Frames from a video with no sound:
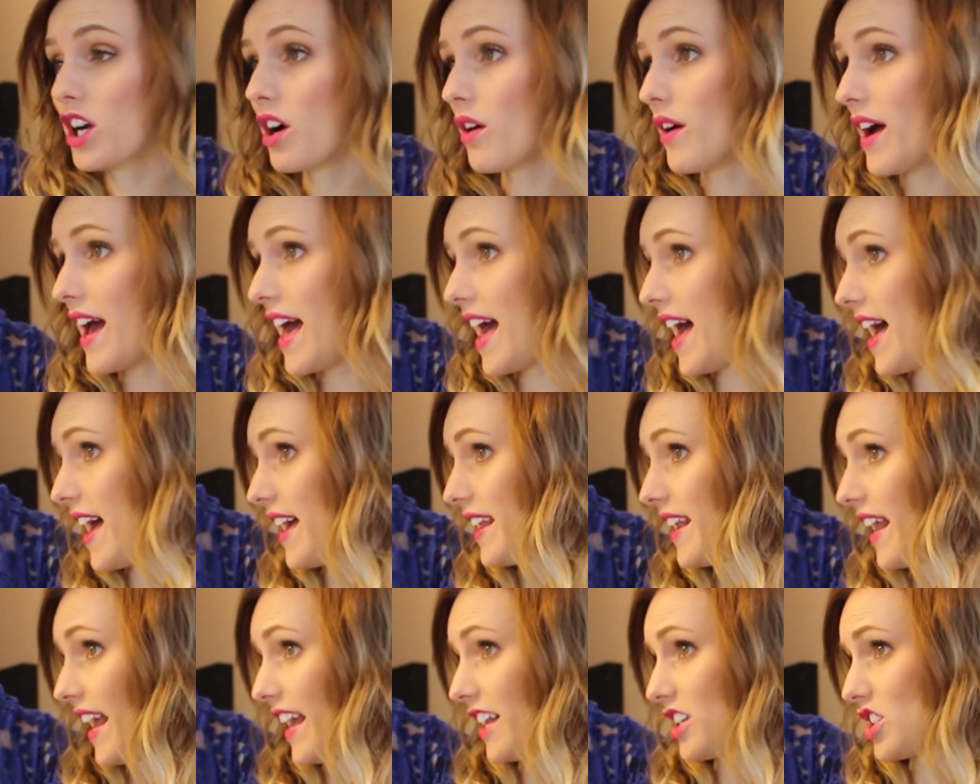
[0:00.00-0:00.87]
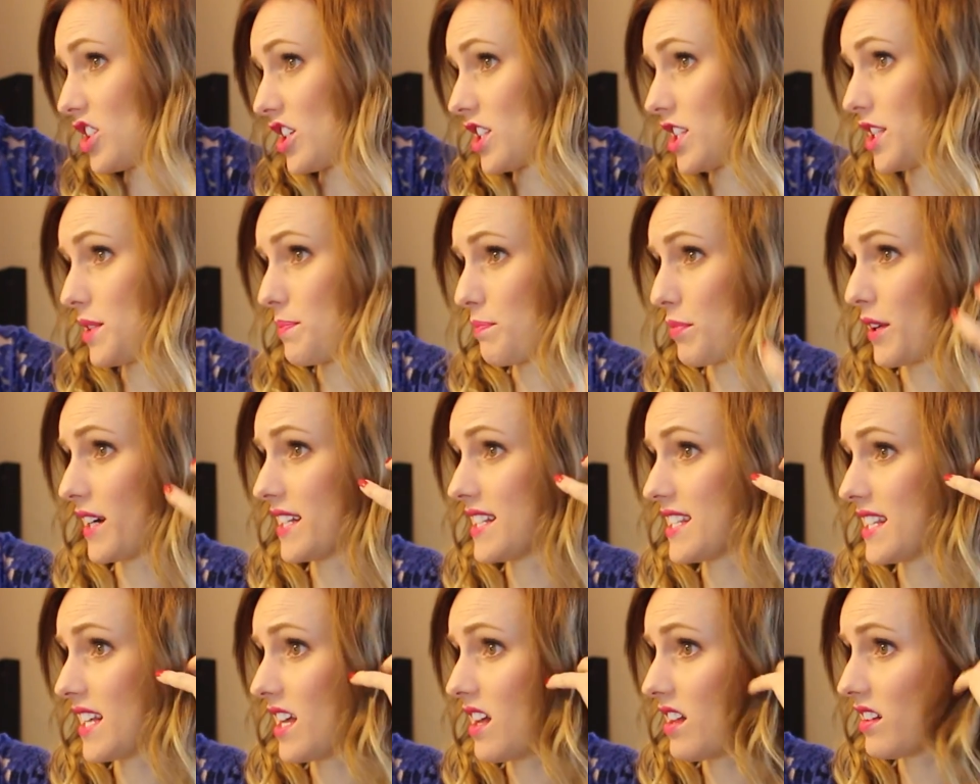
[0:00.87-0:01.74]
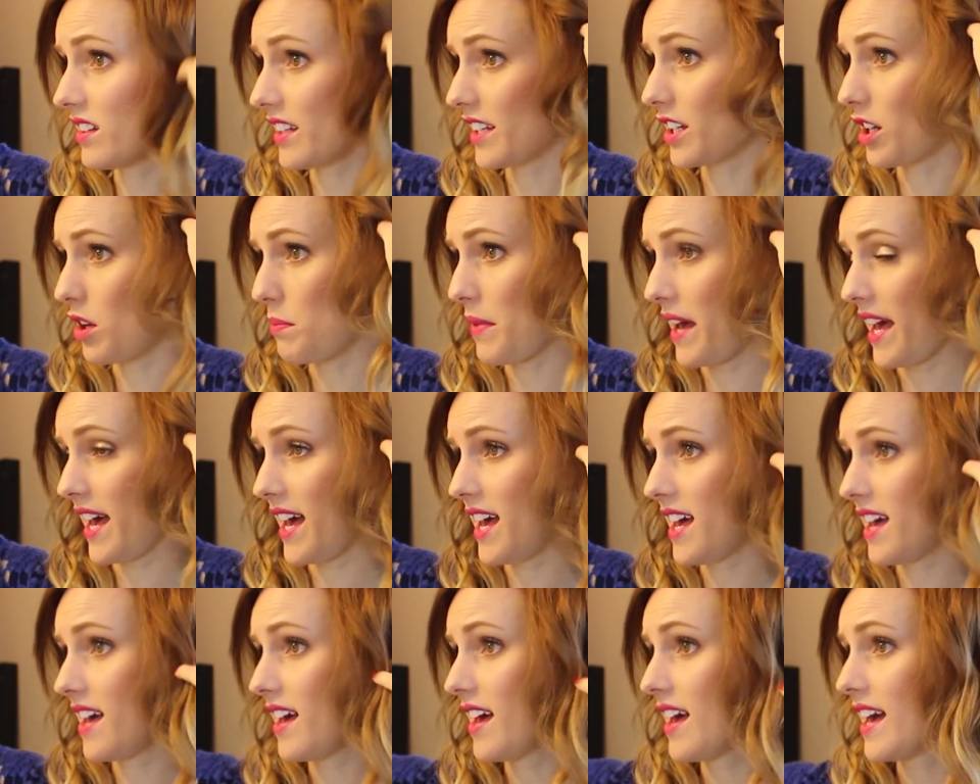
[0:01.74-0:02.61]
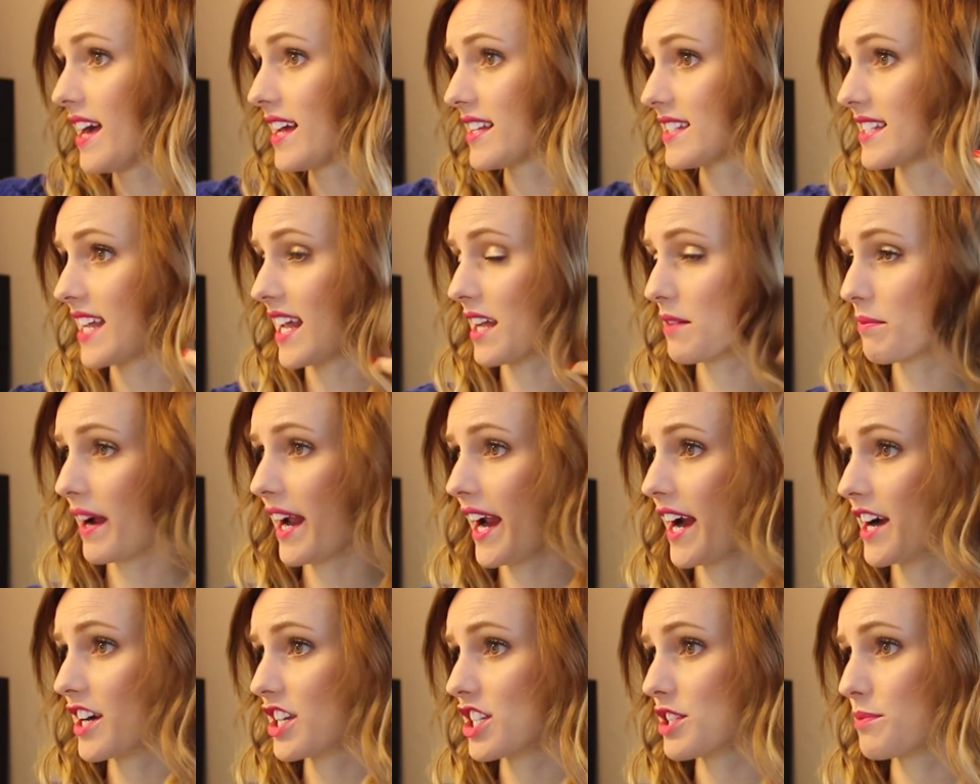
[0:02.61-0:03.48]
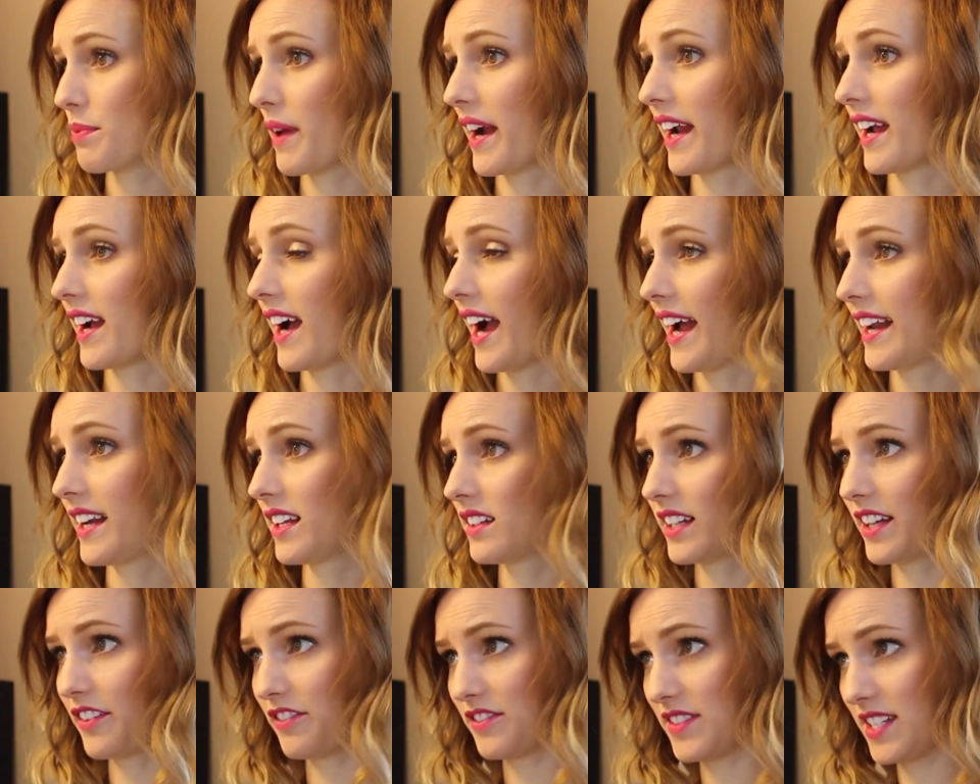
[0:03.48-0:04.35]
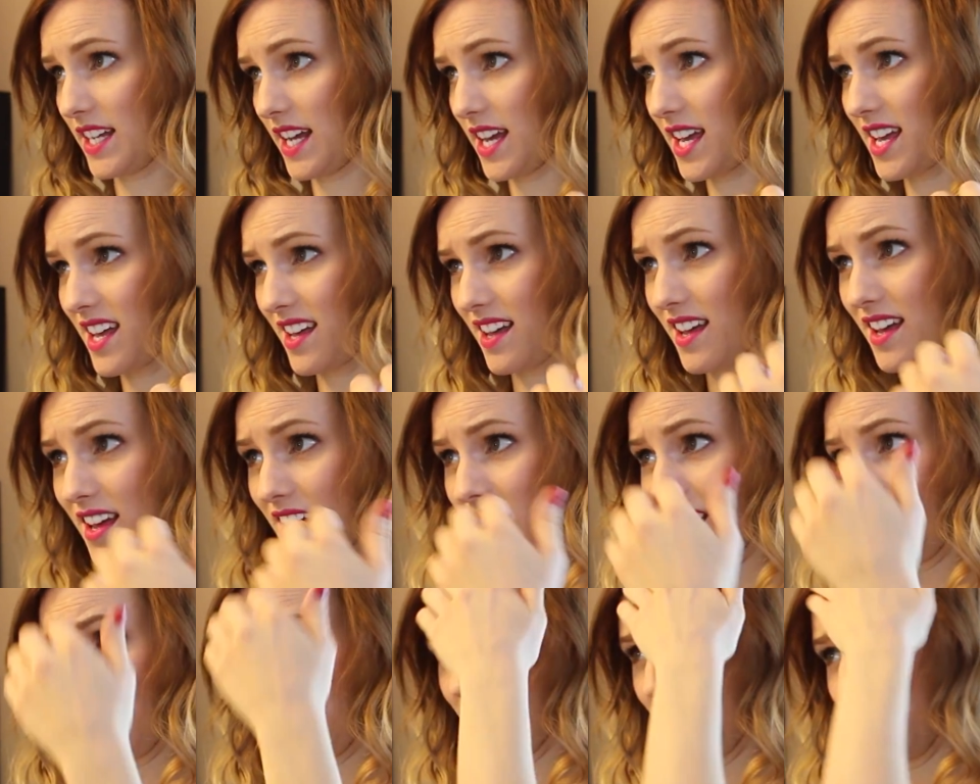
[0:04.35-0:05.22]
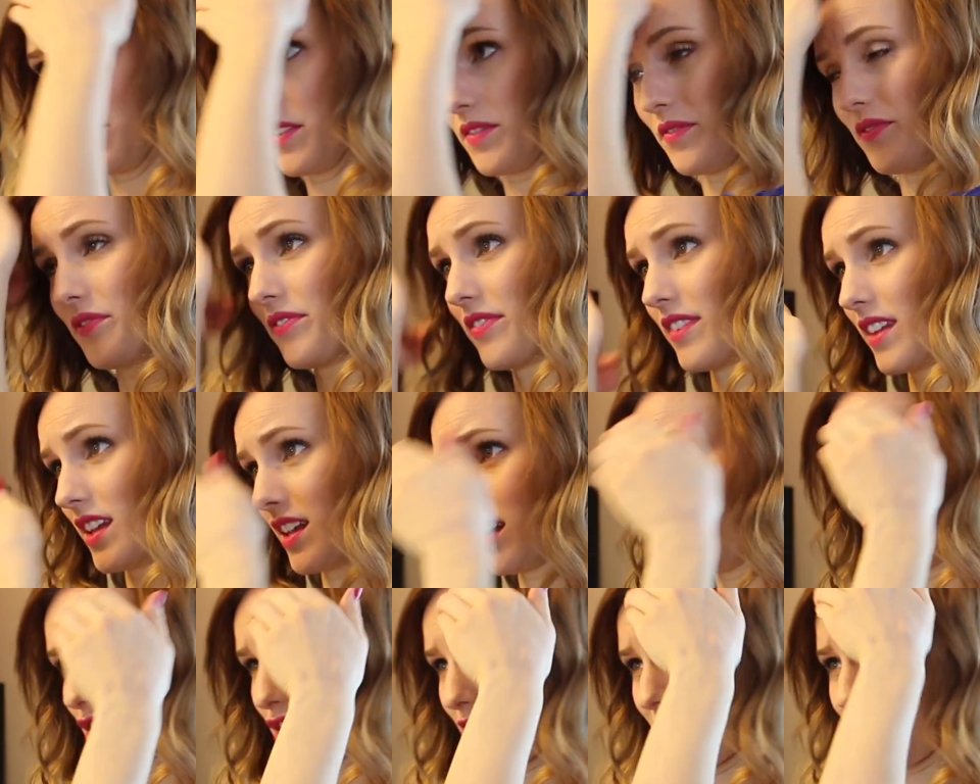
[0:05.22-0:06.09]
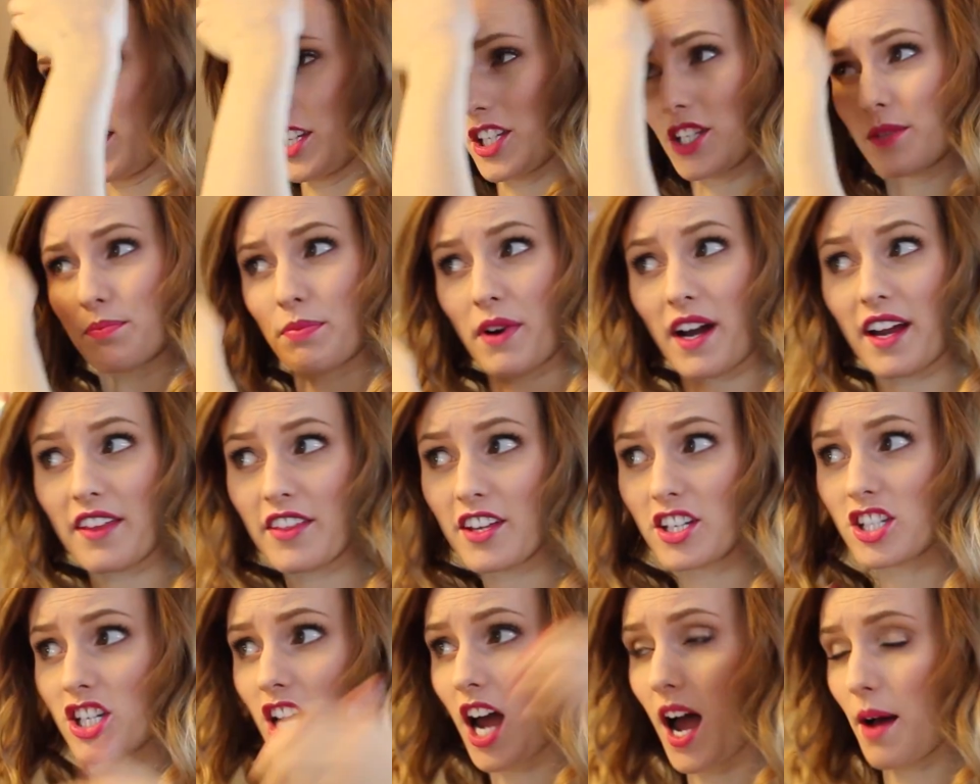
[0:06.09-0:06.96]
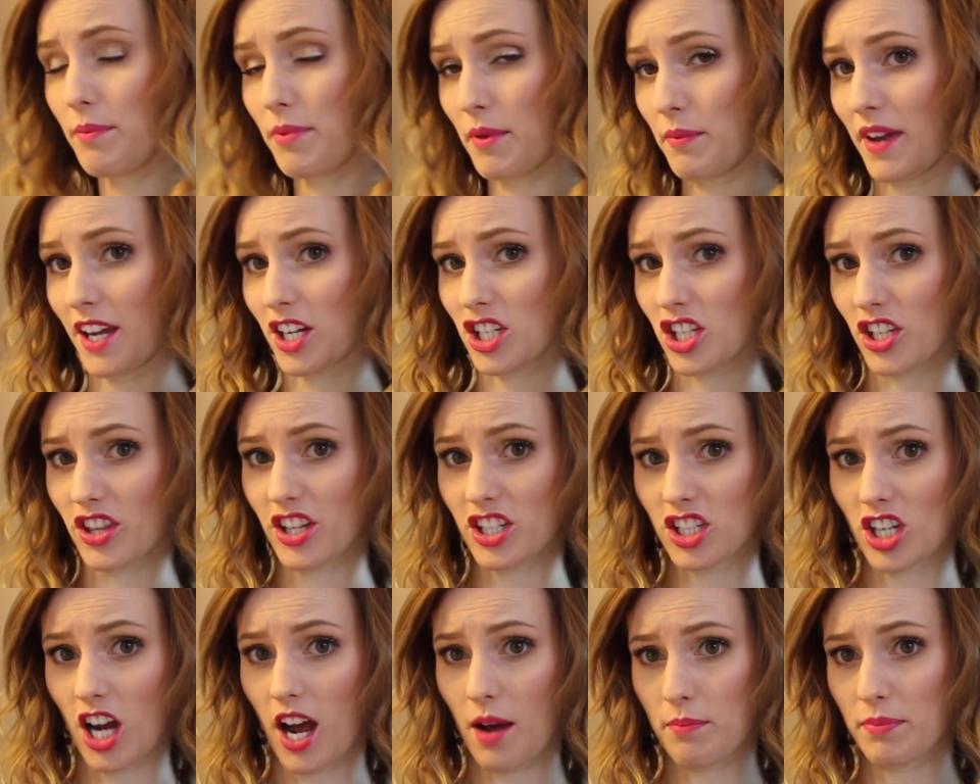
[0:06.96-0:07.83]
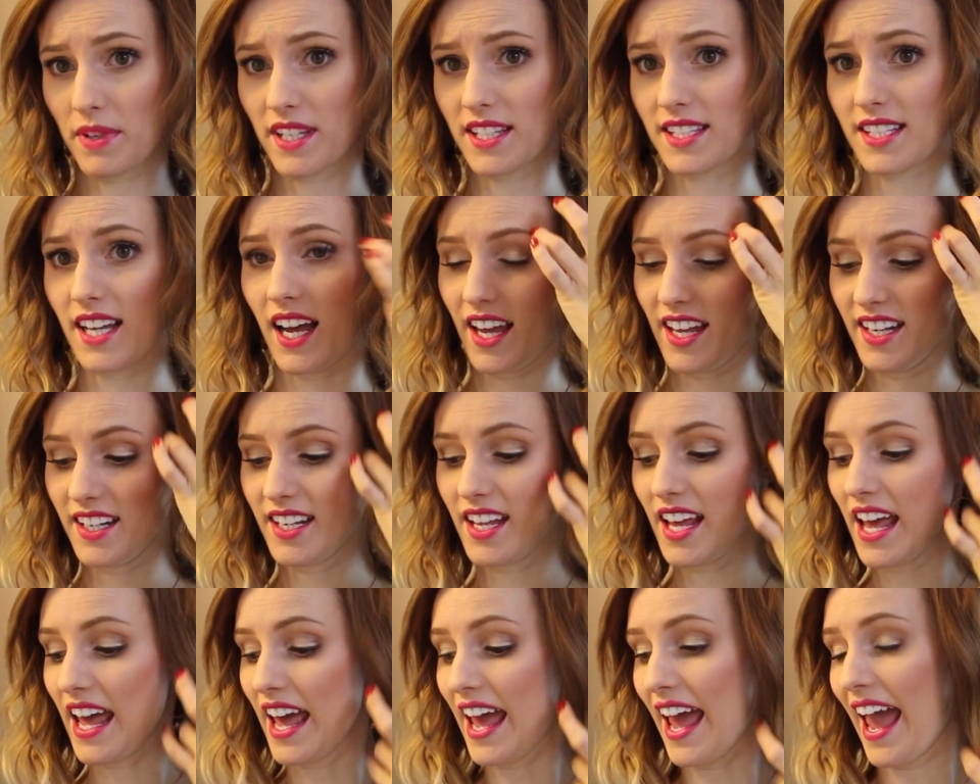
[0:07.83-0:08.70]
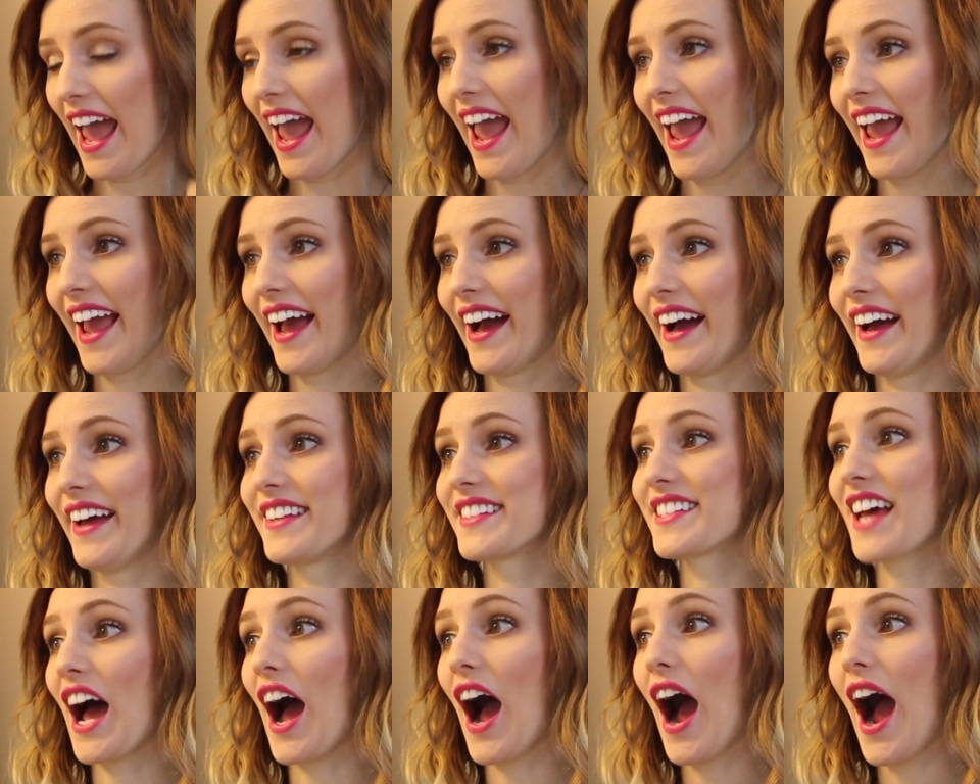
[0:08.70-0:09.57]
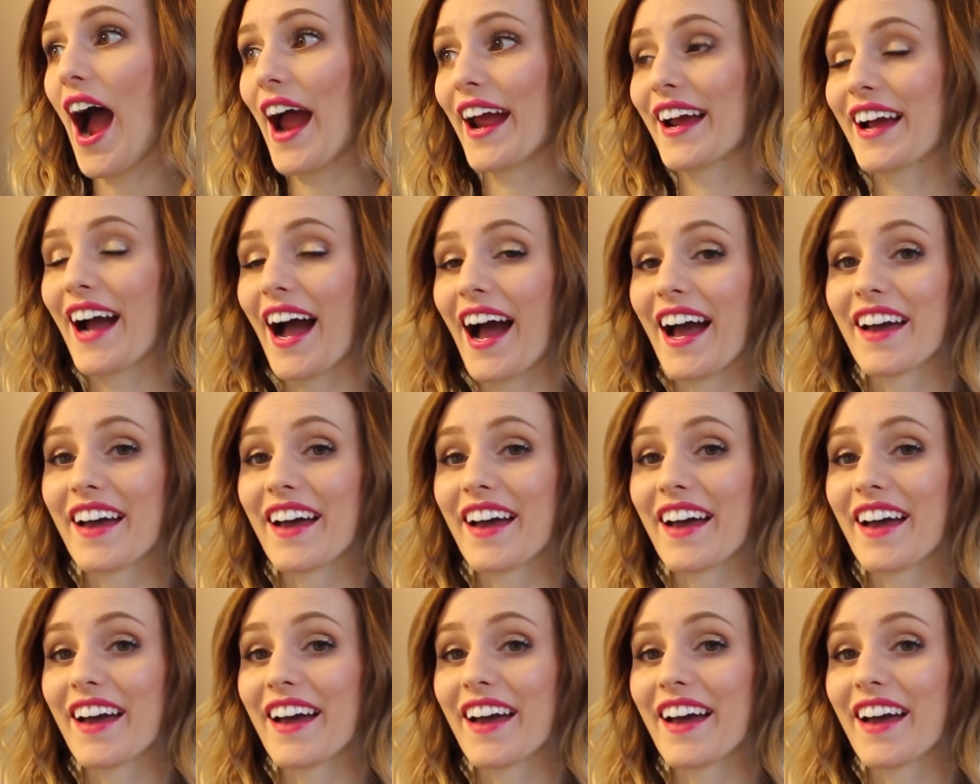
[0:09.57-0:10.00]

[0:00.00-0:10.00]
gonna go ahead and just spritz it a little bit, take my hairspray and kind of lift it. So I'm gonna spray the top and make sure the top is done. And I